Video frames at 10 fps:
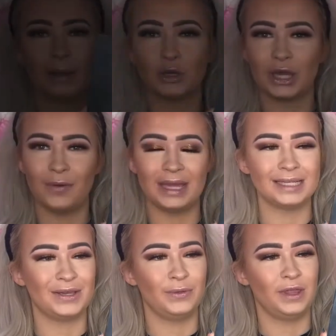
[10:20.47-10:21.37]
going to go
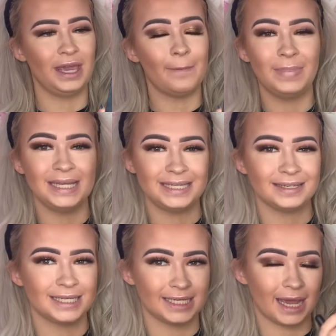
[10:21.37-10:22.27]
into the medium
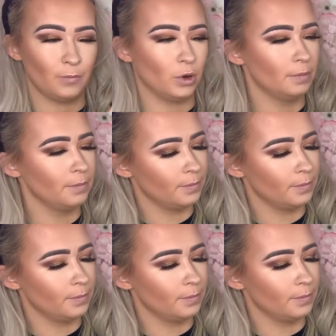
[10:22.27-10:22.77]
to tan one,